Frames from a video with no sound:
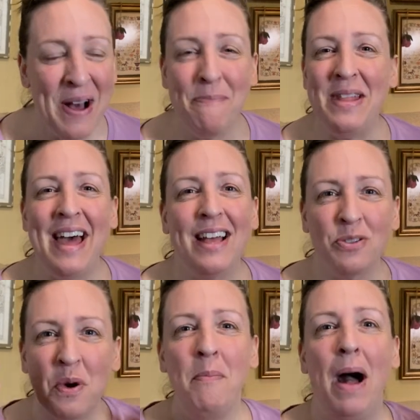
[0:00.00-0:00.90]
But that's
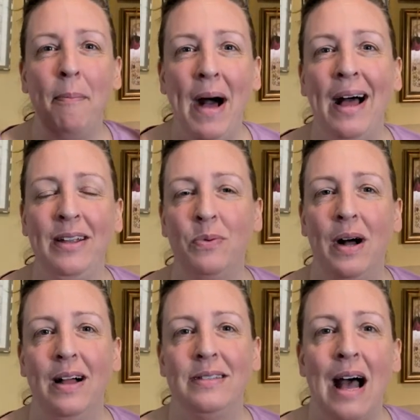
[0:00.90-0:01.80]
where my mind
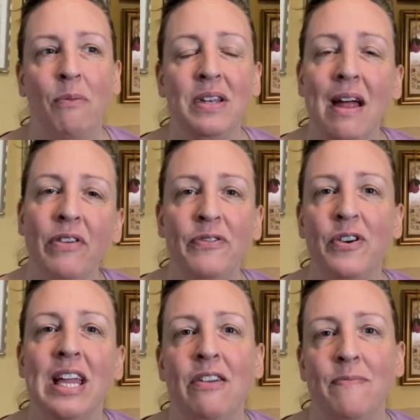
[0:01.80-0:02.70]
was. I would never
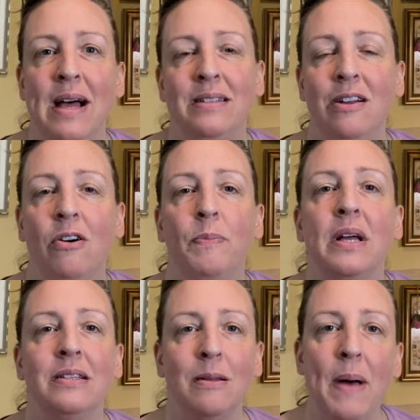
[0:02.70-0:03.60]
forgive myself
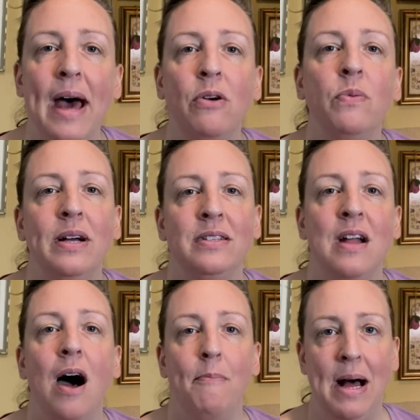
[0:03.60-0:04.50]
because the pattern was
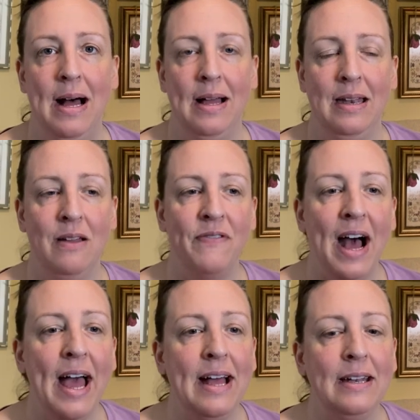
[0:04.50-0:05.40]
not mine if I
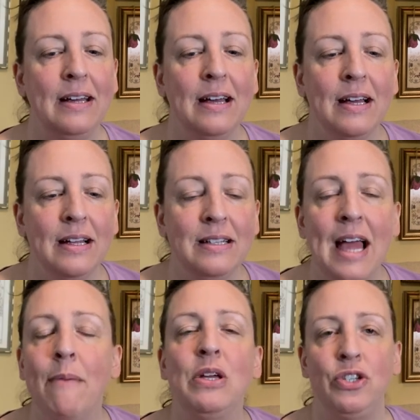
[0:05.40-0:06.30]
had
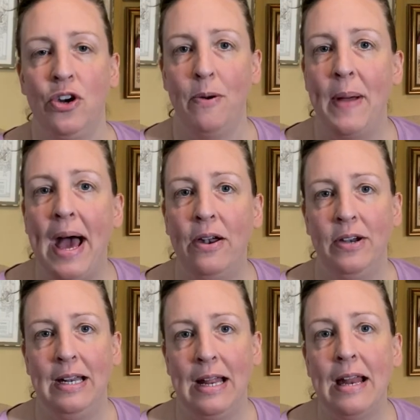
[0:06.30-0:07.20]
damaged her pattern
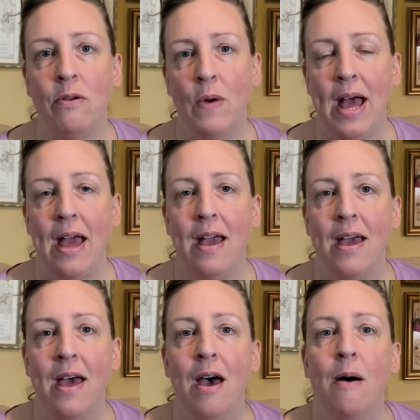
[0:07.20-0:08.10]
in any way.
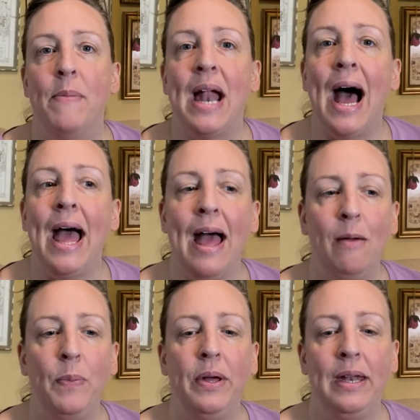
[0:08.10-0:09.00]
But I
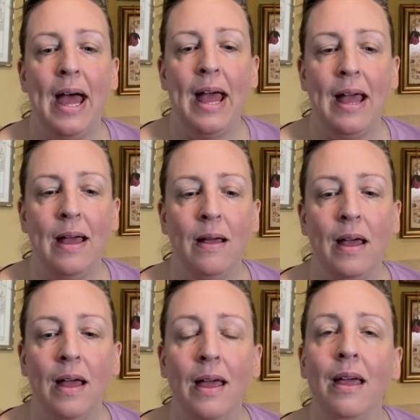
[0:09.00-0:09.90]
had put a
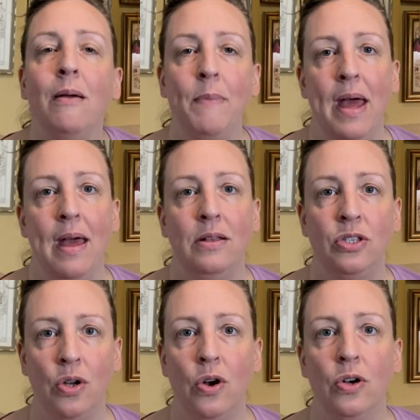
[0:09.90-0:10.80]
eBay
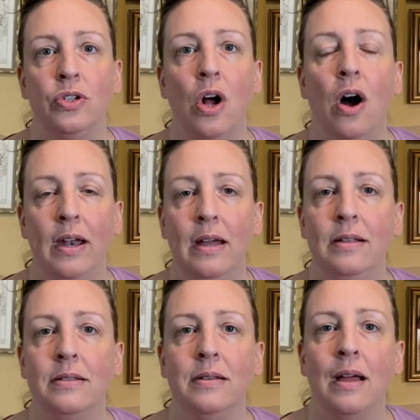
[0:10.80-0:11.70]
search on
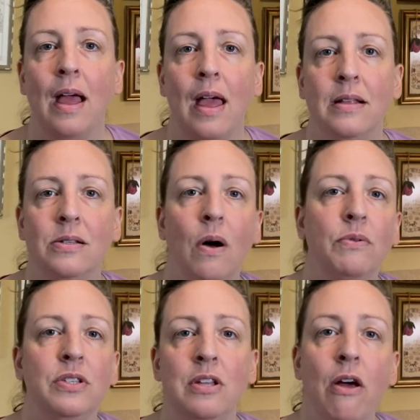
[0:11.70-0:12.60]
it, and so I
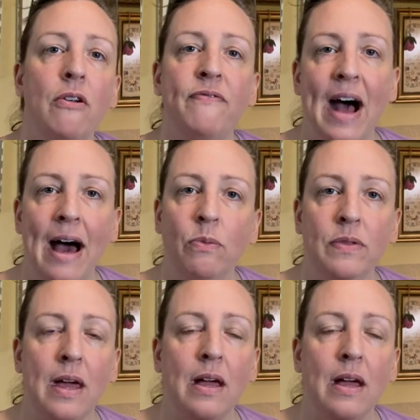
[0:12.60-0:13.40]
was notified when they